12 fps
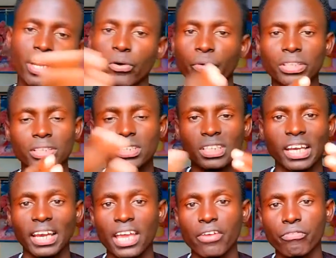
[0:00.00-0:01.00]
priorities
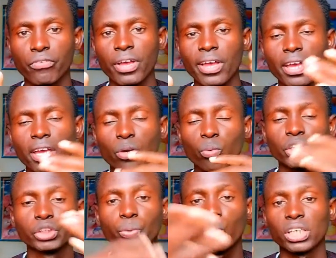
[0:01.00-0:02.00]
in life, in
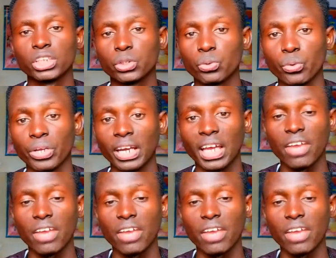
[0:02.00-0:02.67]
what you want to do in